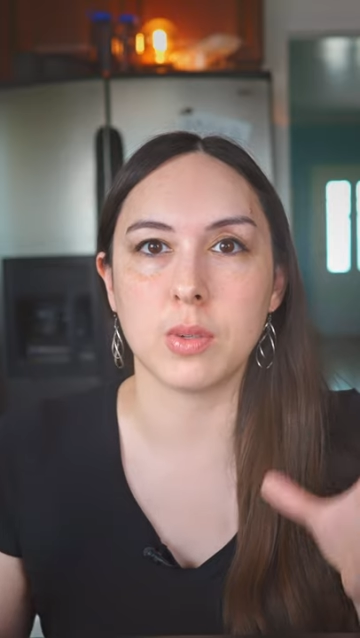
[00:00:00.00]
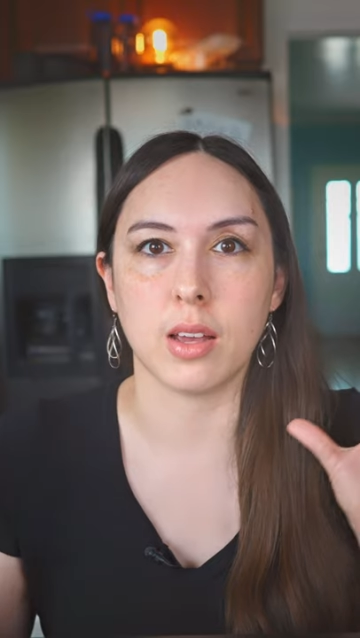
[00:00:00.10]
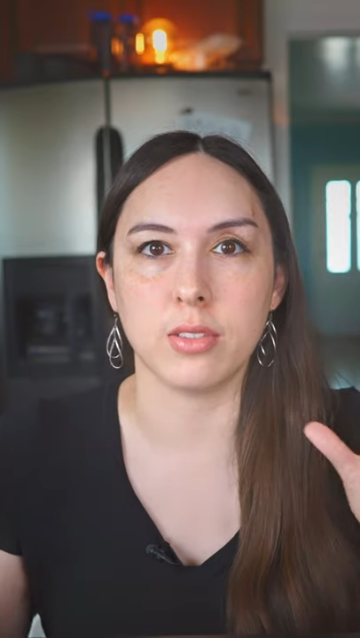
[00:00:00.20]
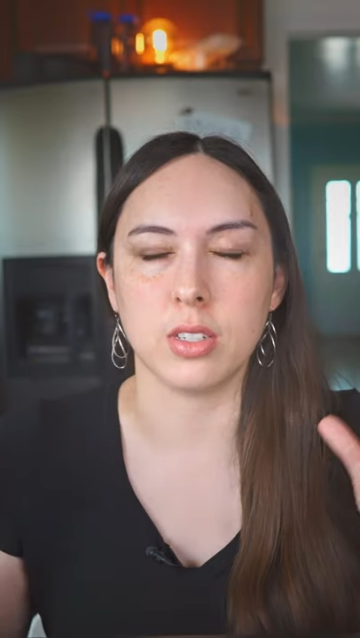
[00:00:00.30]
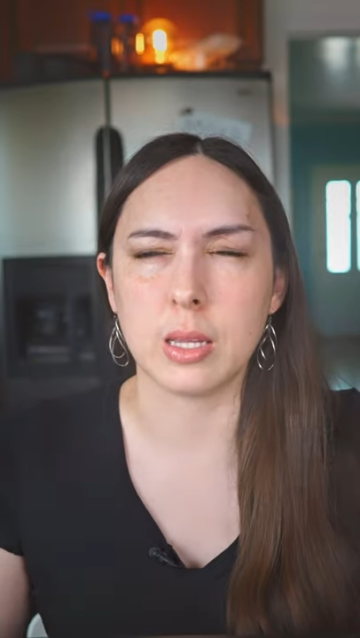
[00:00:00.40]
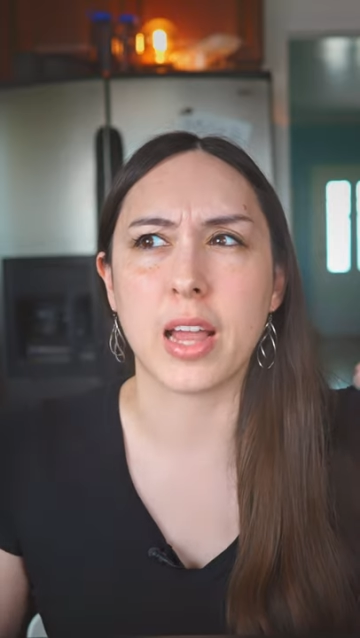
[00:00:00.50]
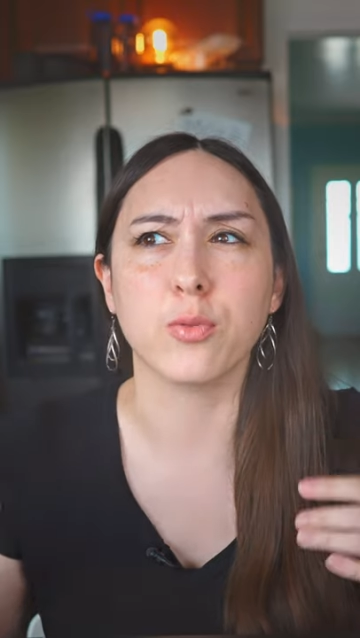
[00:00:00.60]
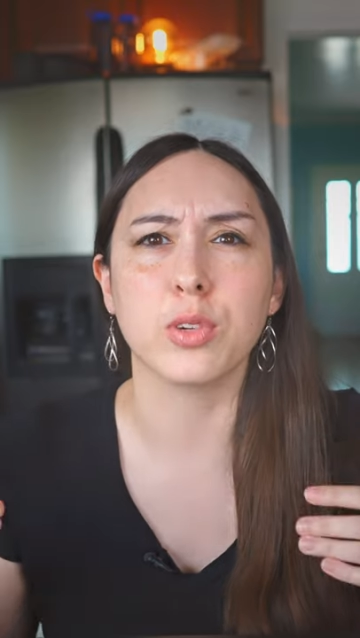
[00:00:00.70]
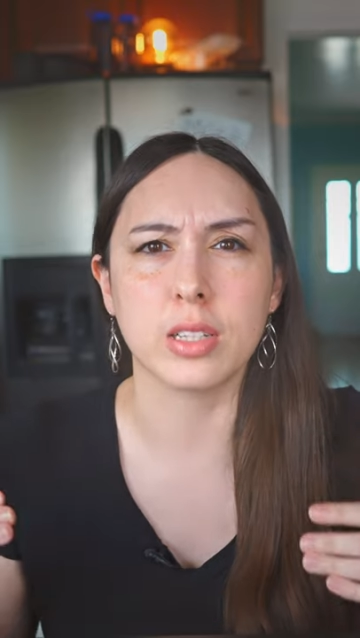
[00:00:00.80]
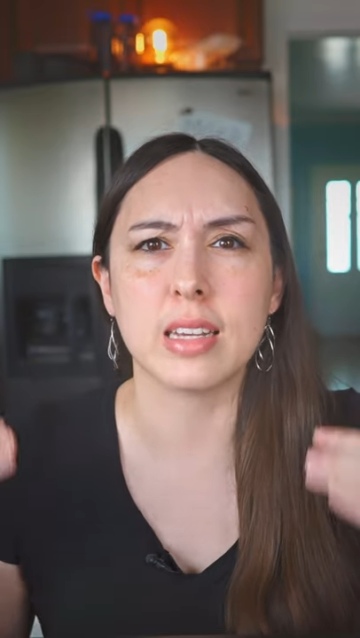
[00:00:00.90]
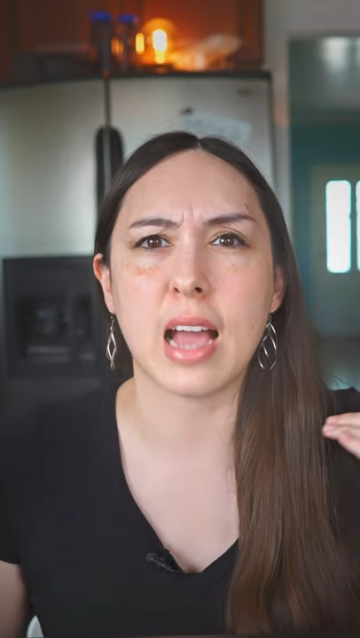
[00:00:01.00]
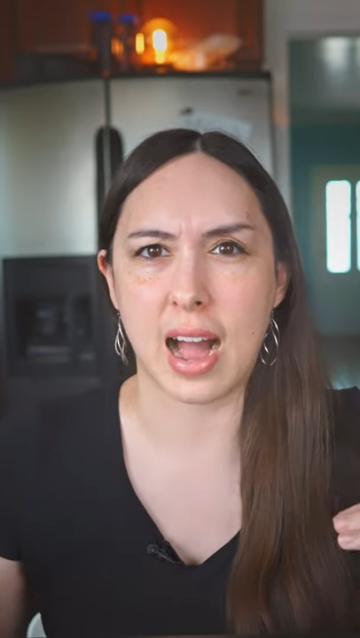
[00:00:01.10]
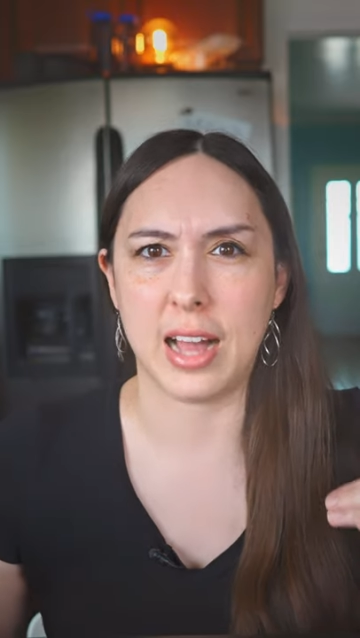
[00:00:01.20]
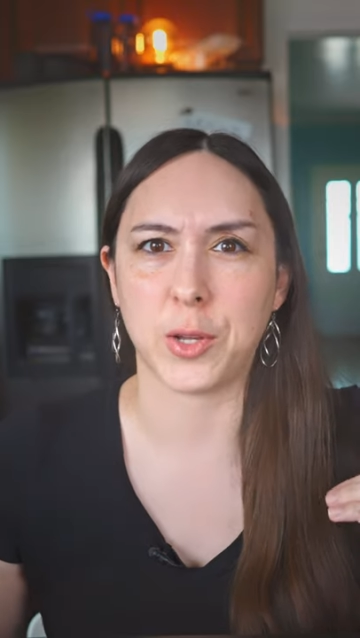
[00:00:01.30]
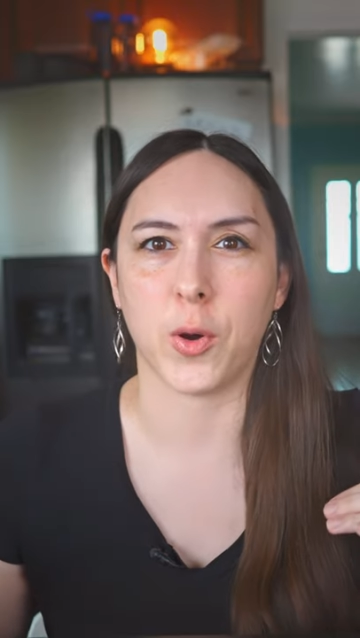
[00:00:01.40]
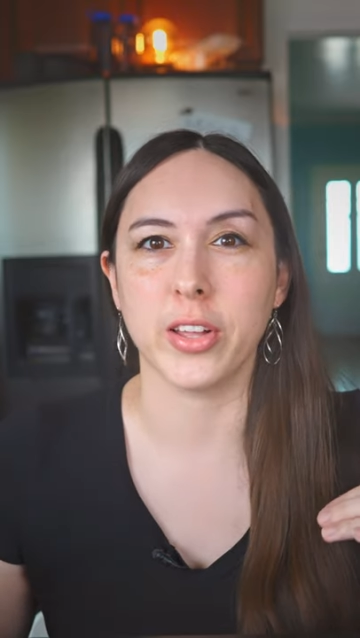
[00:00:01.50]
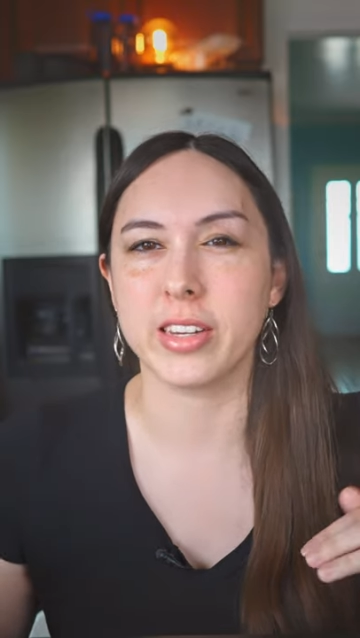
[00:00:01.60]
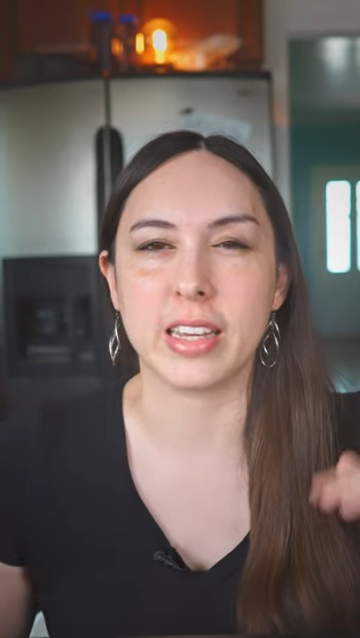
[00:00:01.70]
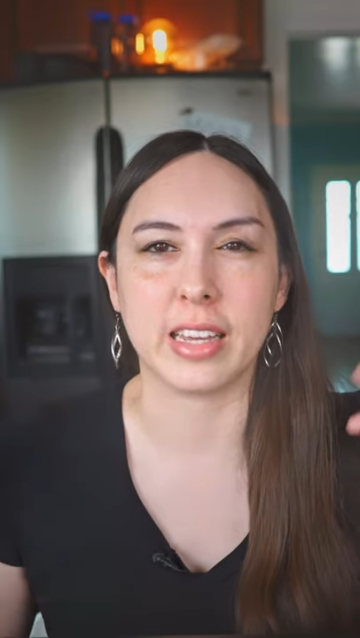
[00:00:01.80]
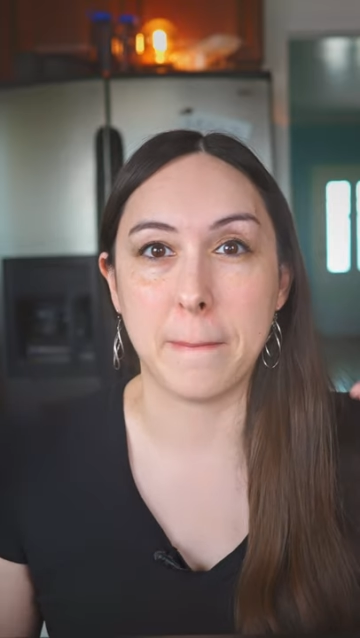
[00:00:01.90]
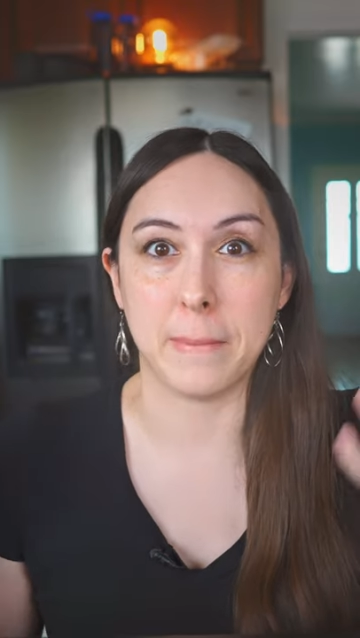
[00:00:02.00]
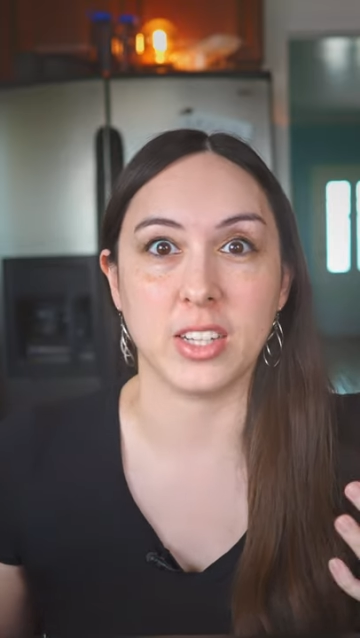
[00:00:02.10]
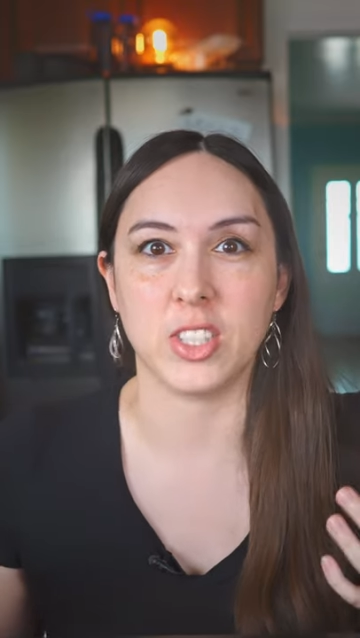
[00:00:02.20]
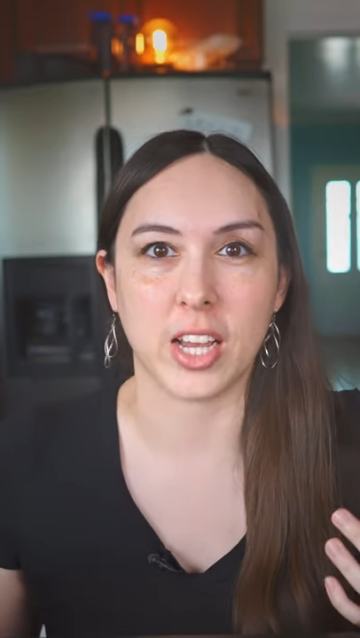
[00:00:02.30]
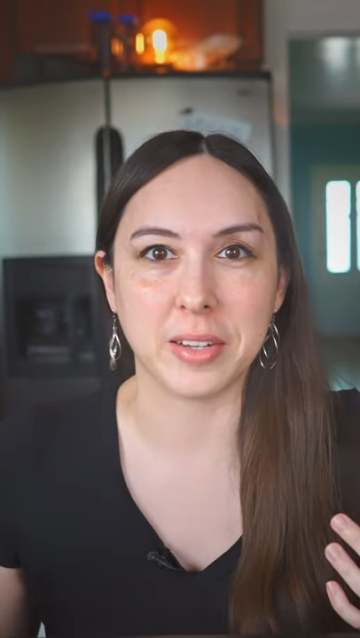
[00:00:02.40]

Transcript: me of just a really high quality matcha.